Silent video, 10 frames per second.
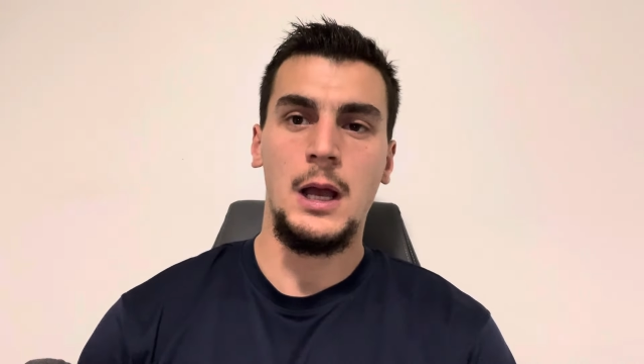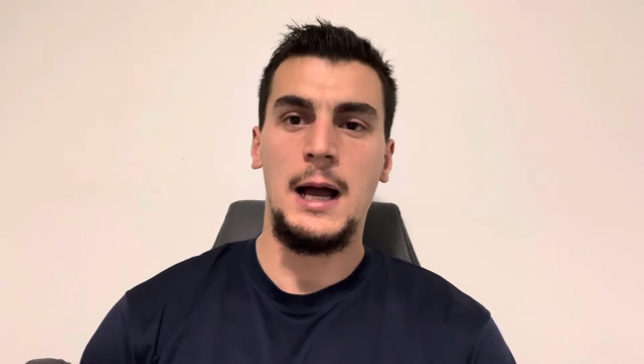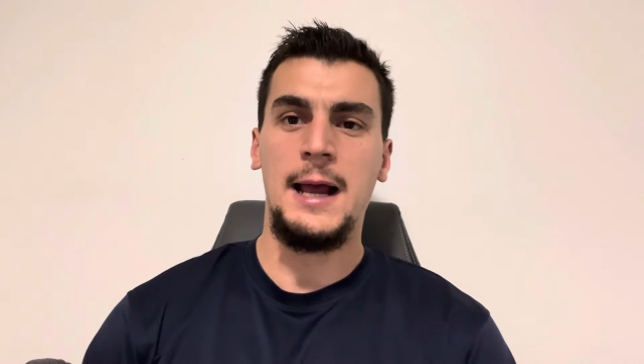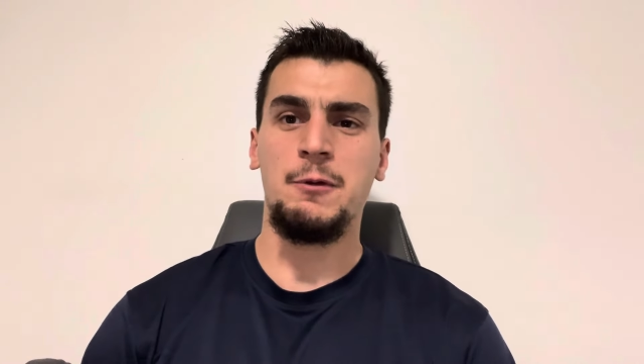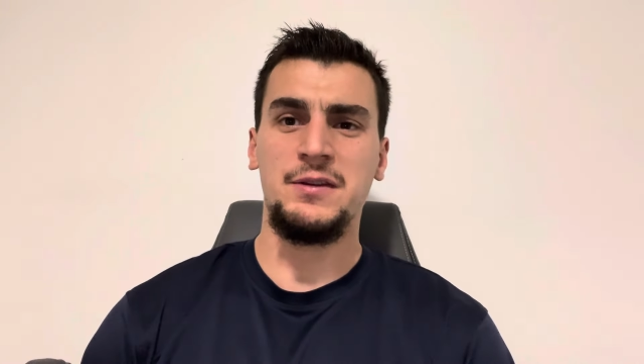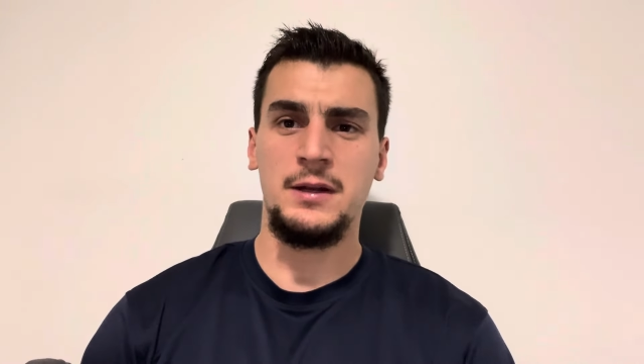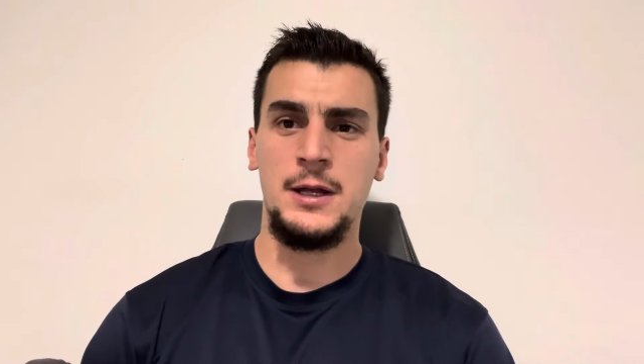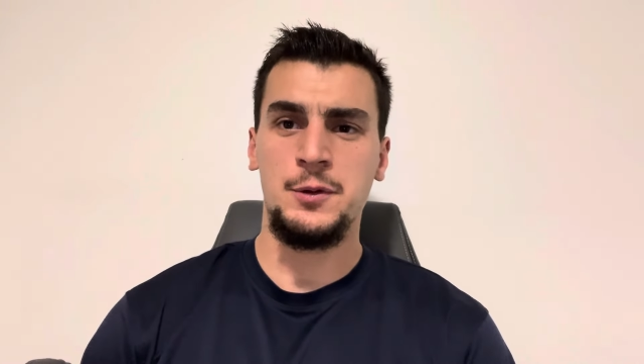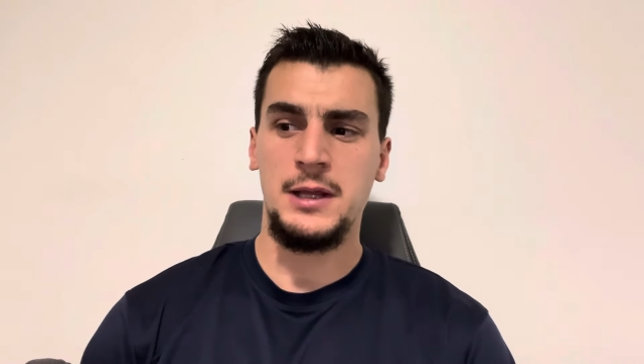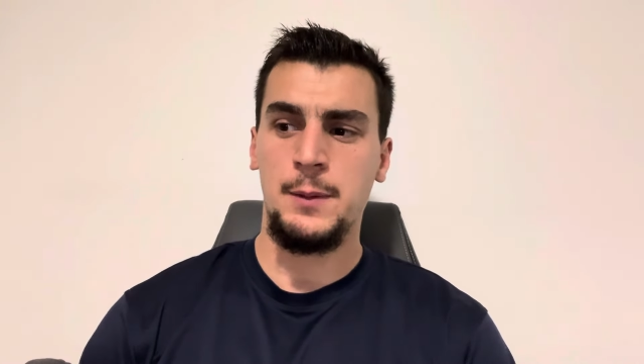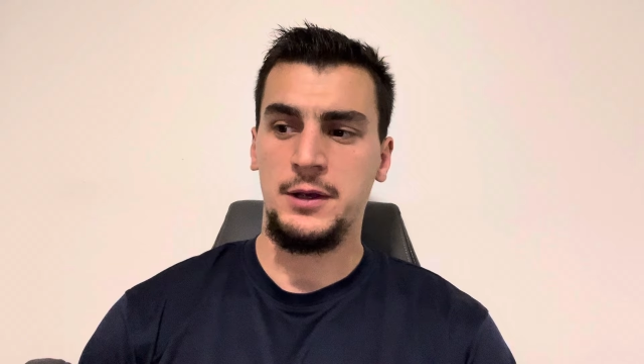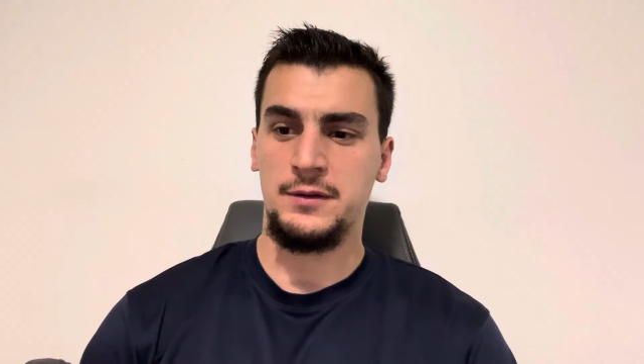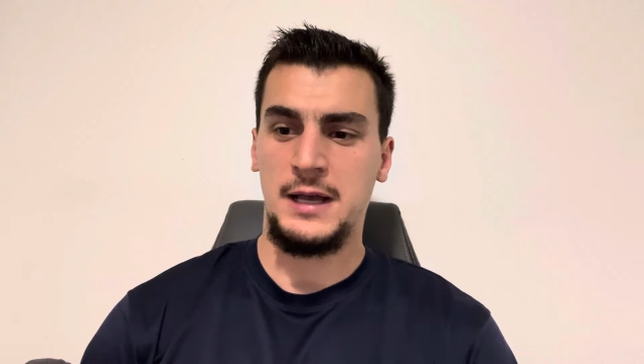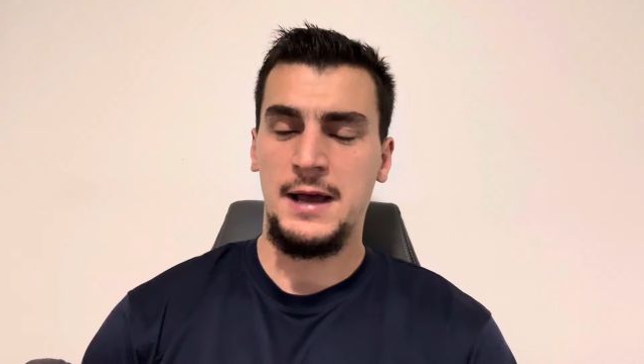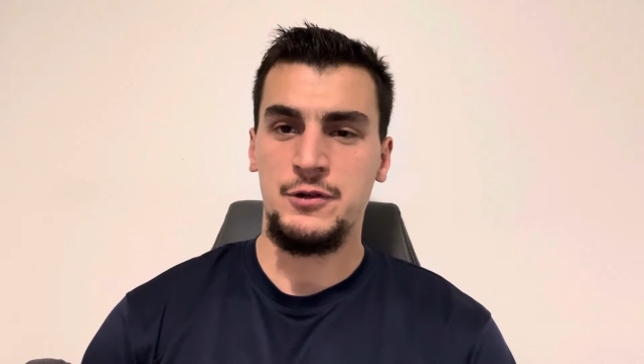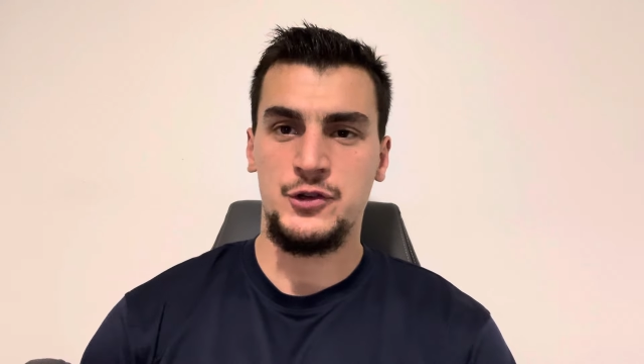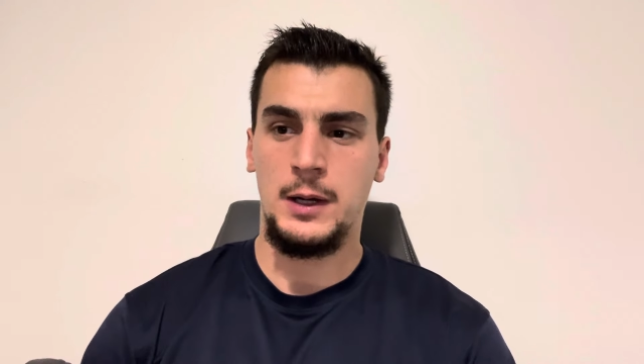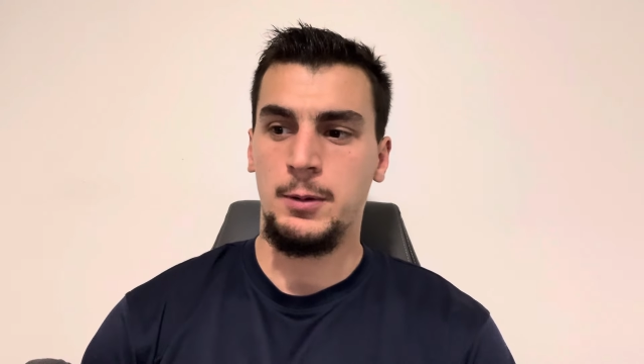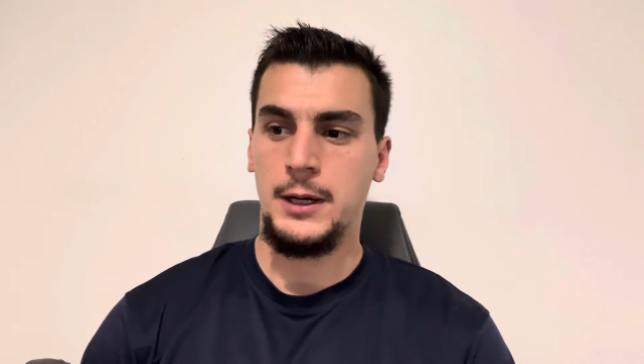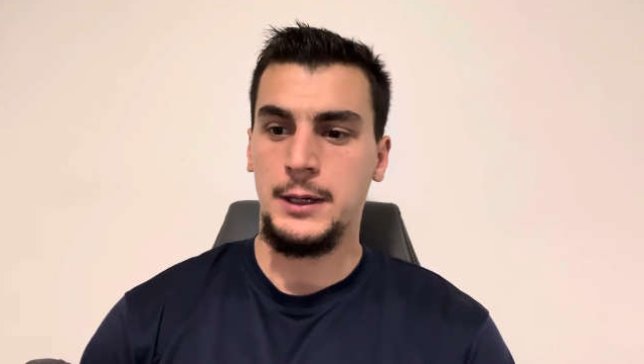I resonate with that because I have a
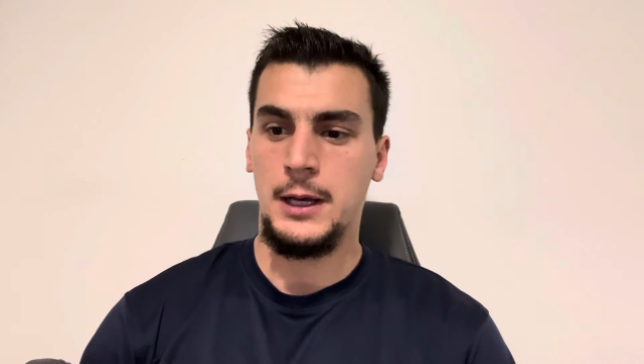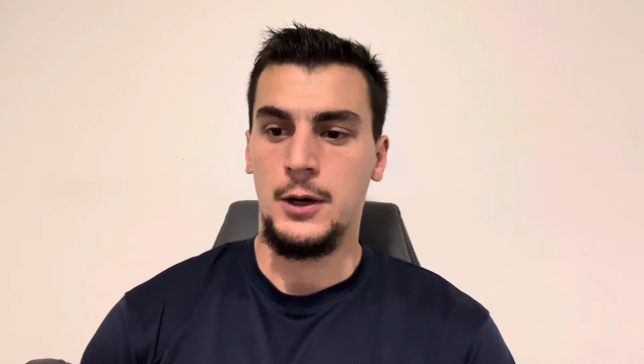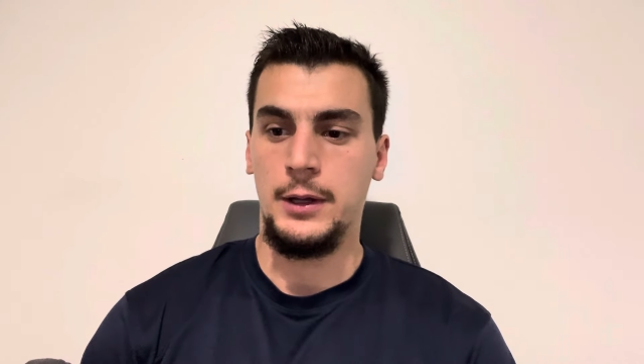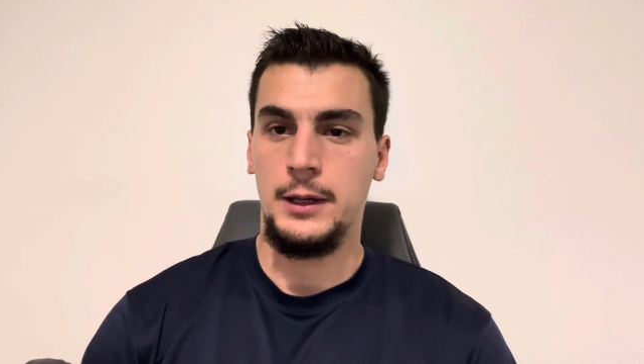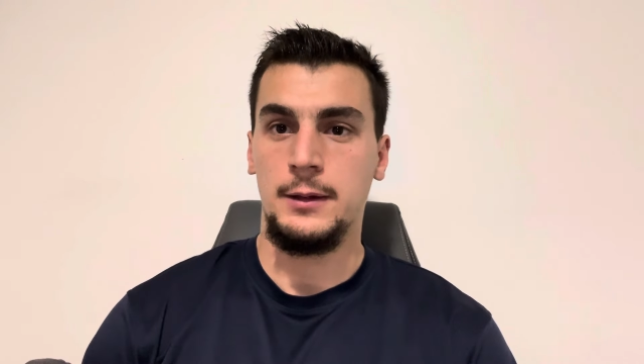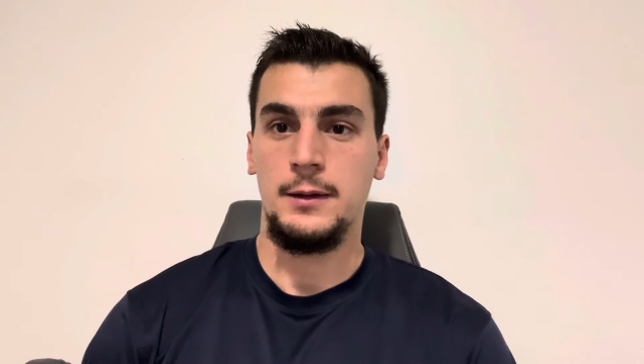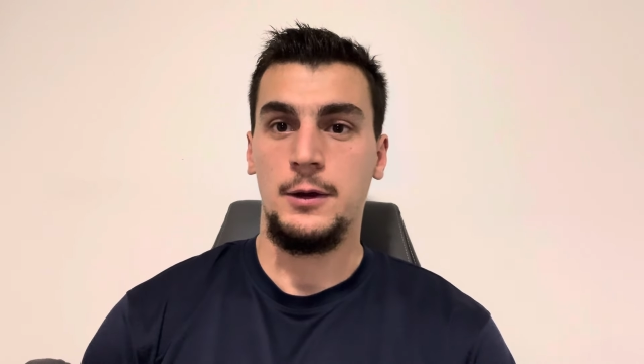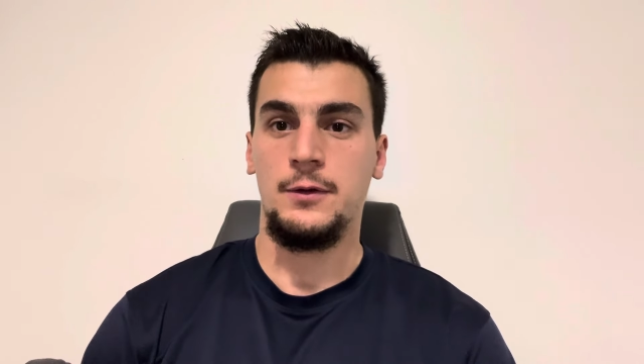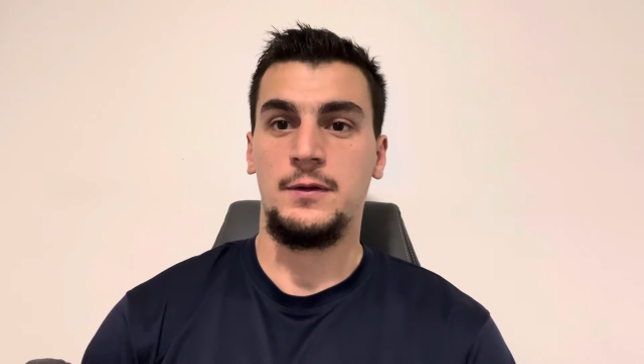job right now and there's